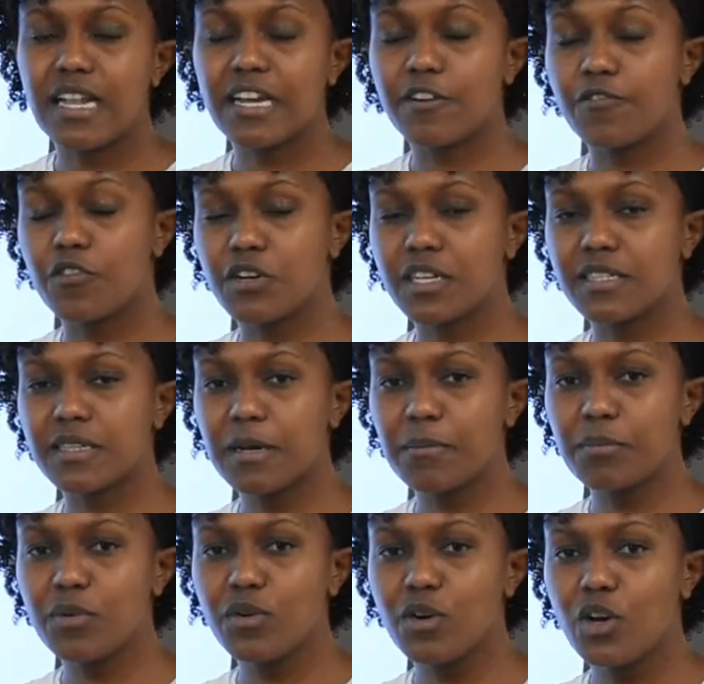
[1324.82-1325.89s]
Like, for
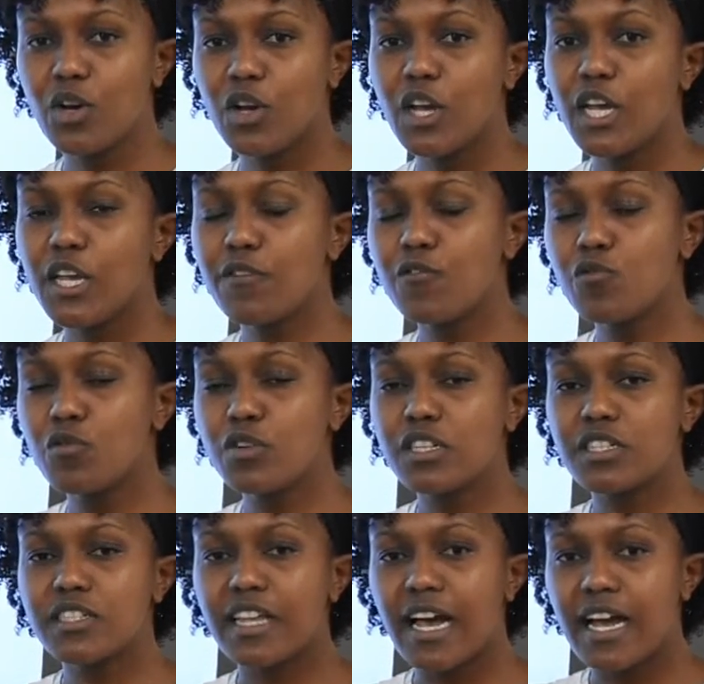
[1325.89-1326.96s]
example, if you
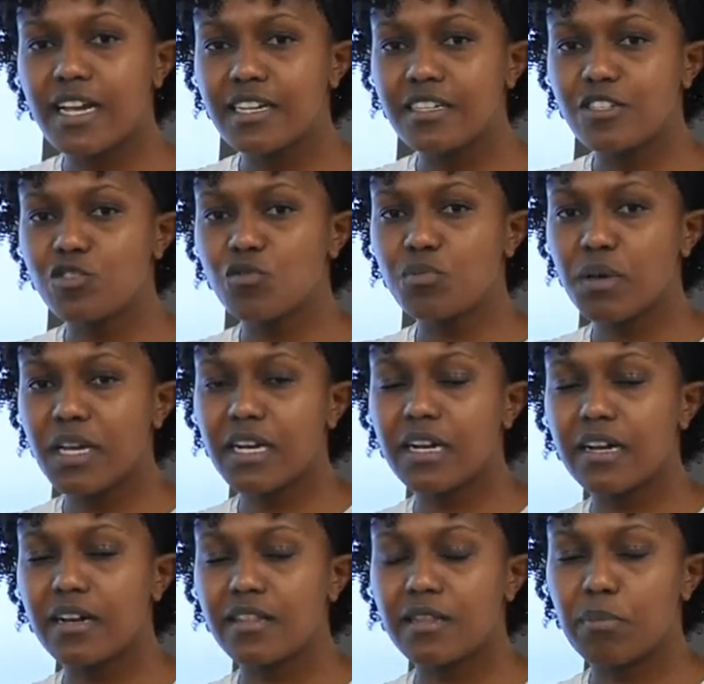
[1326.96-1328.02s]
decide to make
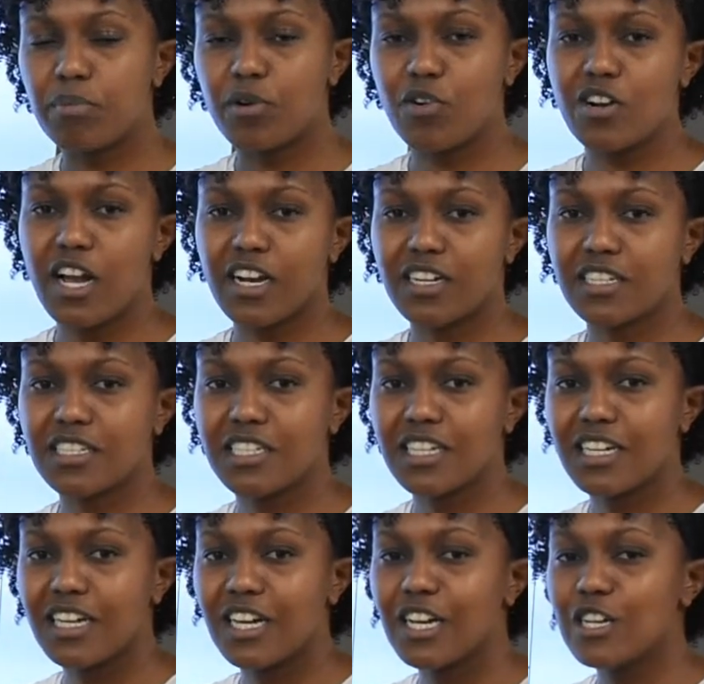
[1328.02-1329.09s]
the product,
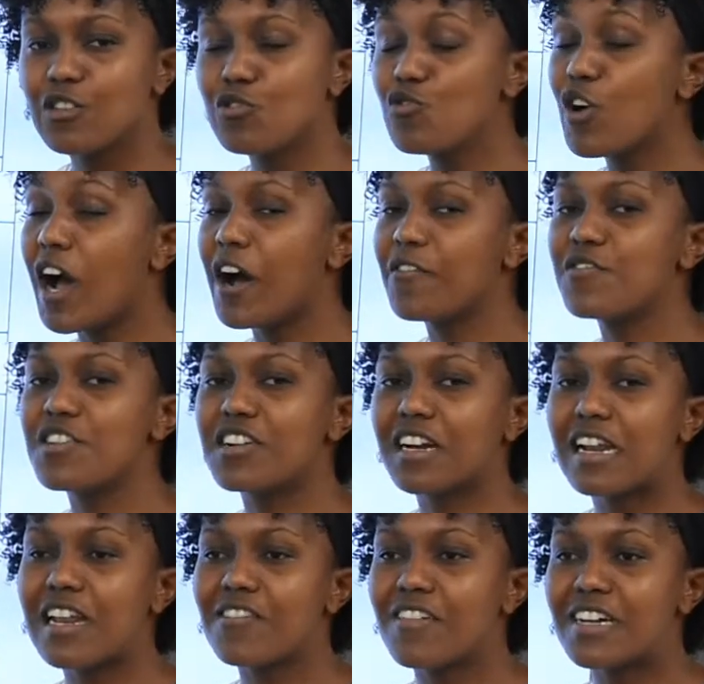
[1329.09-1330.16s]
do you have the
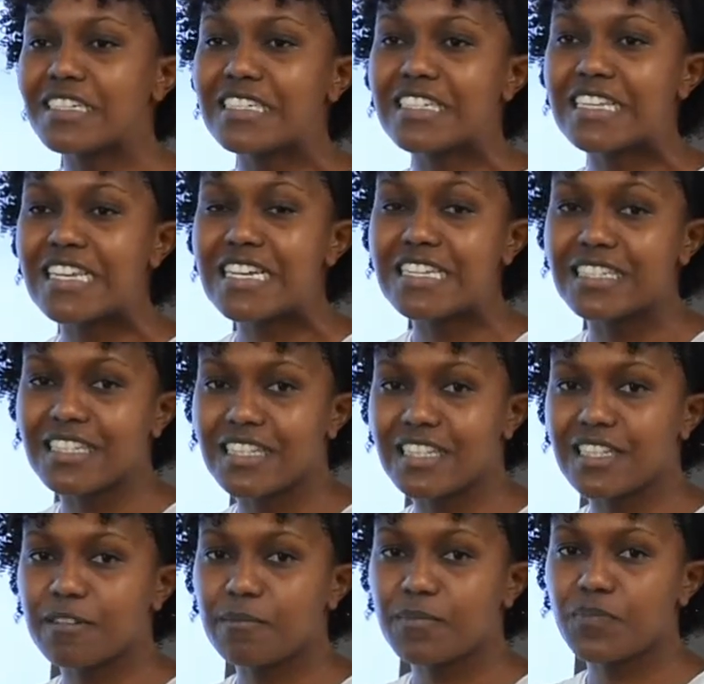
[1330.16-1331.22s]
relevant skills?
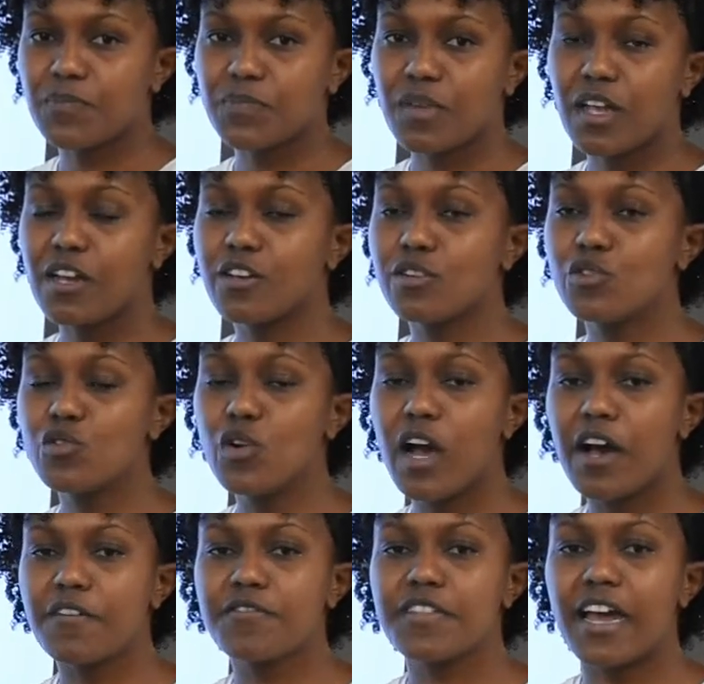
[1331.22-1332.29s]
Do you
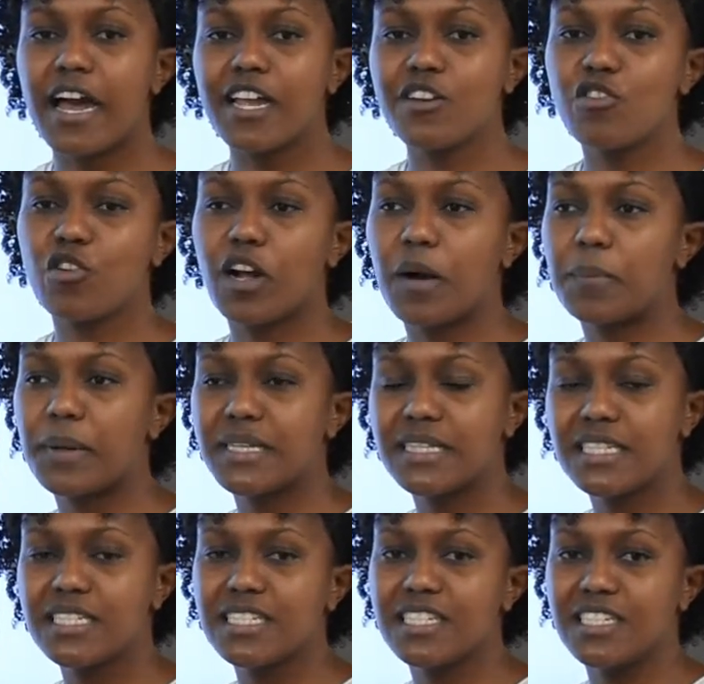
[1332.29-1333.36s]
have the idle
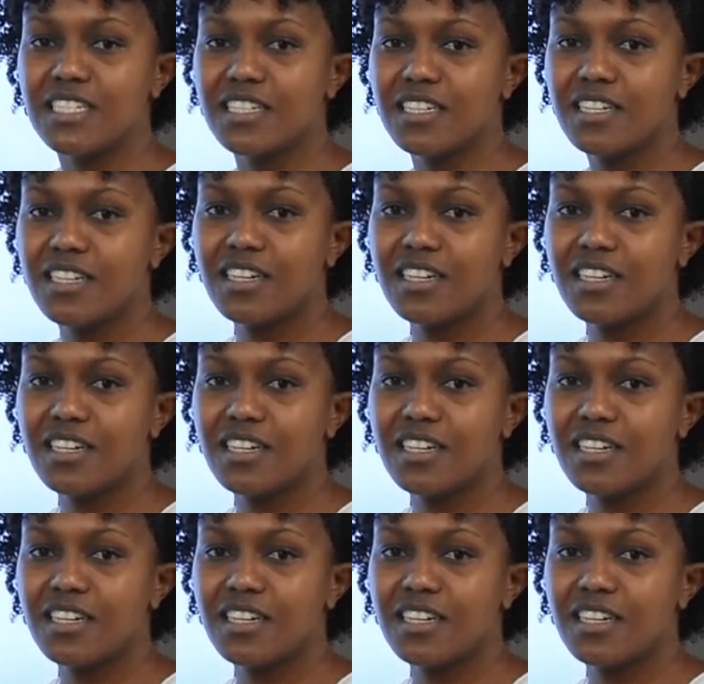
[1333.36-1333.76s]
capacity?